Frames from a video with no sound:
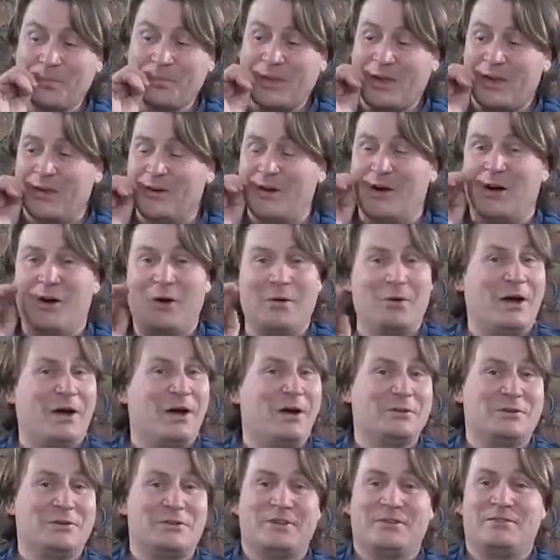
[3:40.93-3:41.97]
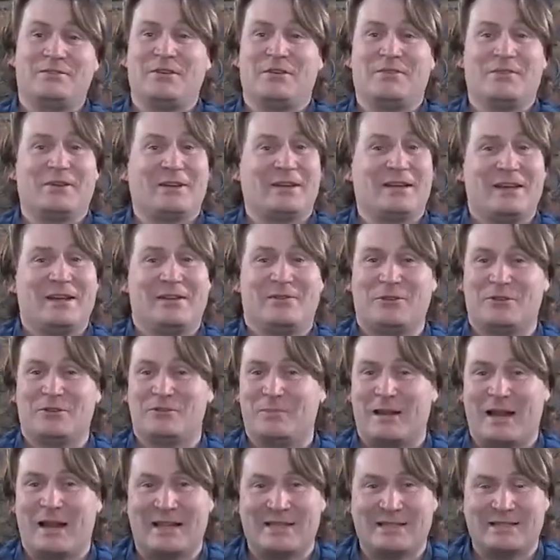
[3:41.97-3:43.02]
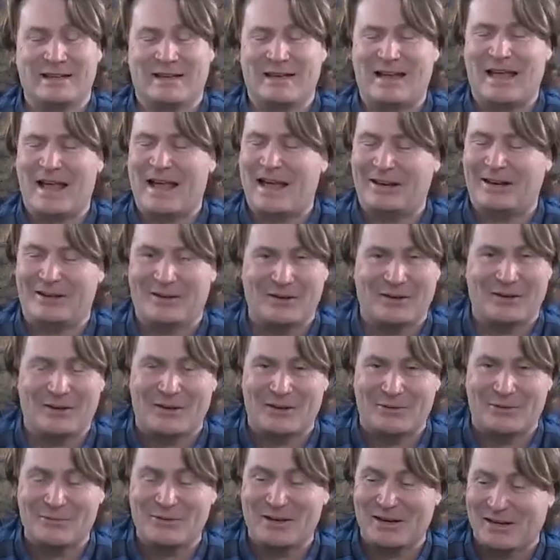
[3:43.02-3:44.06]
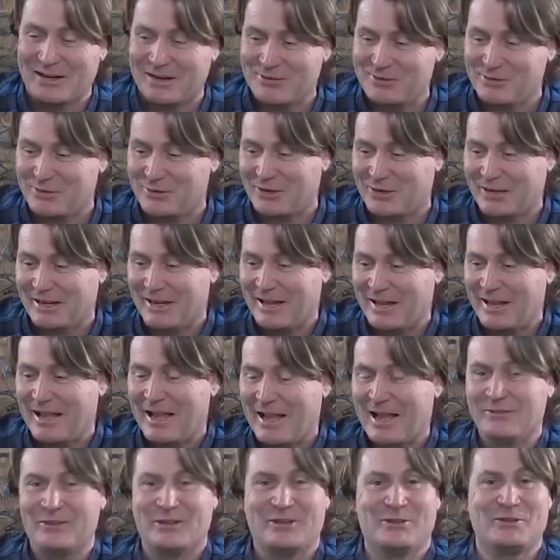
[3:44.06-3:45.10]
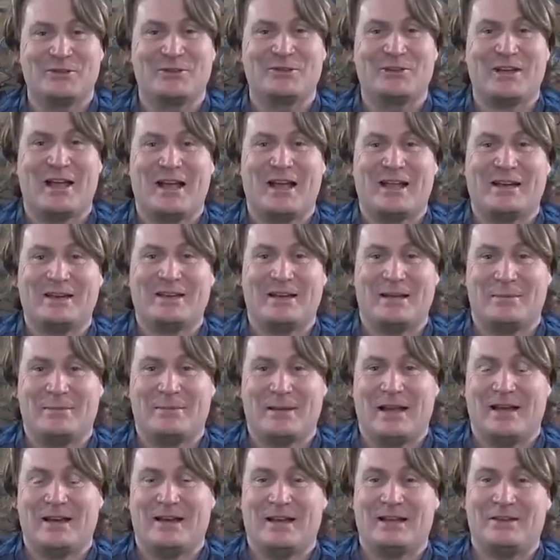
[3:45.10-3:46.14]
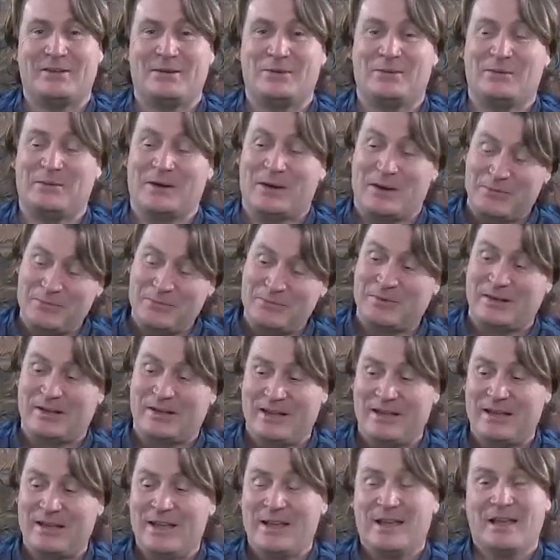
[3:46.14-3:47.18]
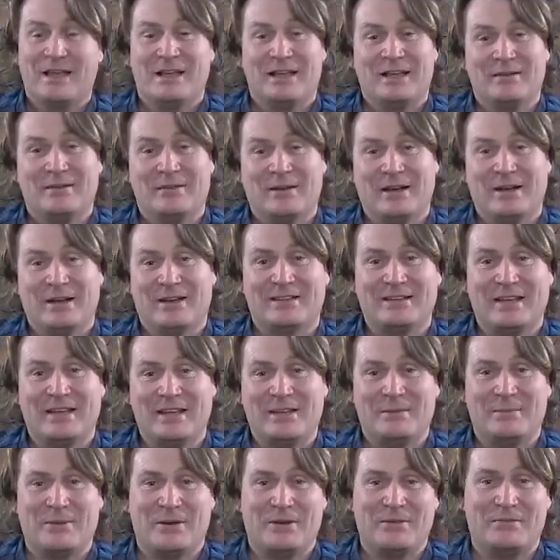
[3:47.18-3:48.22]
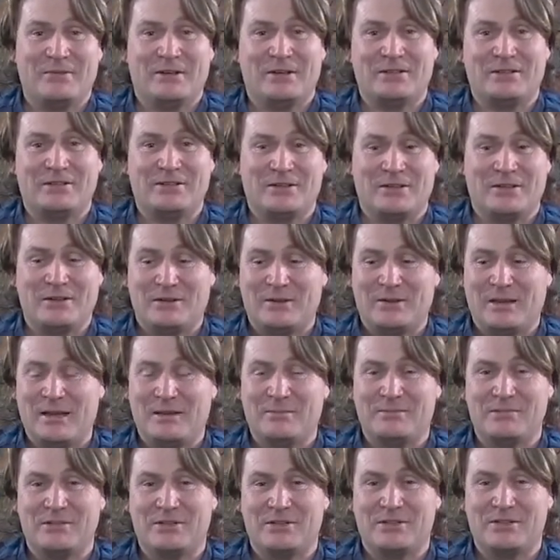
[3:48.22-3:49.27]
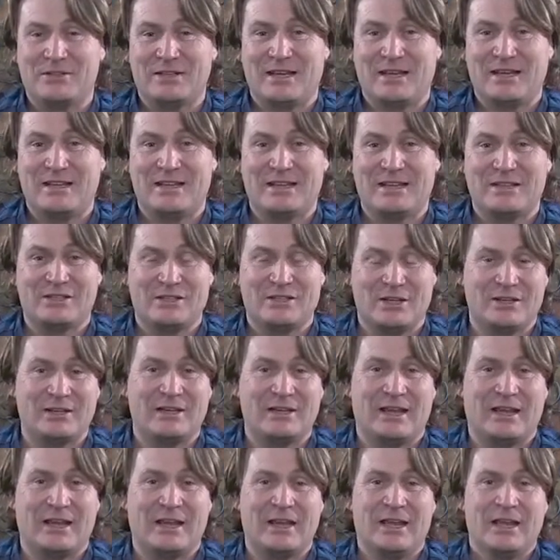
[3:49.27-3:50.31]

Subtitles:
and a whole host of different carnivorous plants, and Alan and I really enjoy having a good chat about it. You'll hopefully, when I take them over to him to see this Sunday,